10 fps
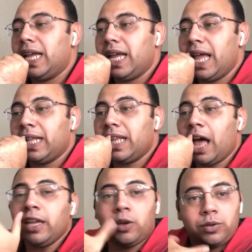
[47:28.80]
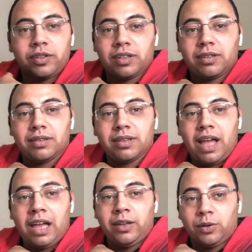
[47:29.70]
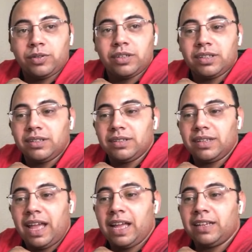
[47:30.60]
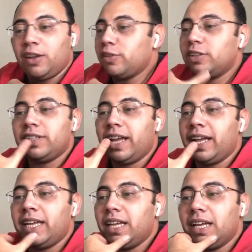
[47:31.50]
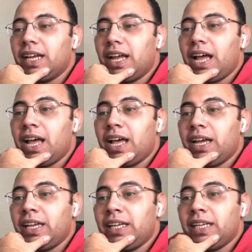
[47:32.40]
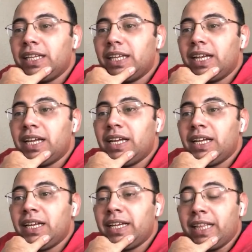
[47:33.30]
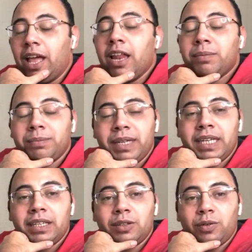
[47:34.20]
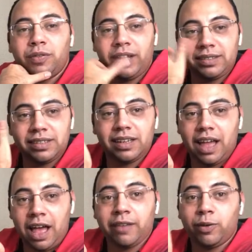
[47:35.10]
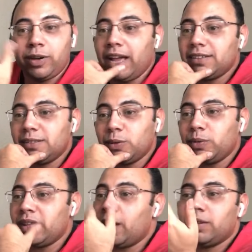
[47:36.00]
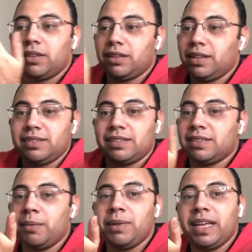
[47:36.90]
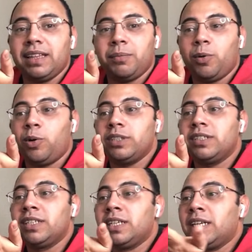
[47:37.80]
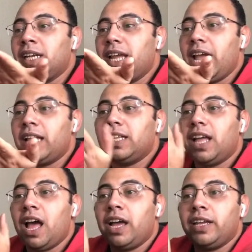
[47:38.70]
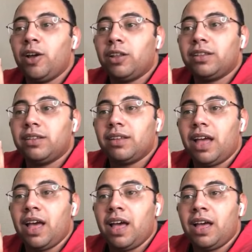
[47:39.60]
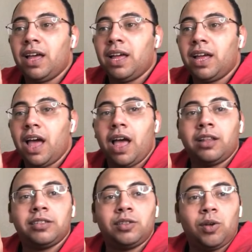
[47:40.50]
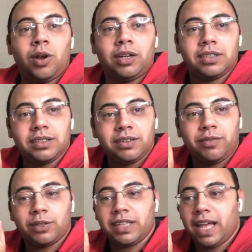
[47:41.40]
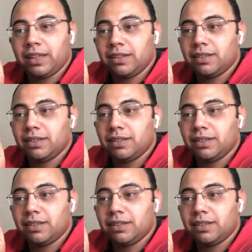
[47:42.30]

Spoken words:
And I use it. I use it. And yesterday, I it helped me to fix iPhone X without disassembling the board, and I got $100 for that.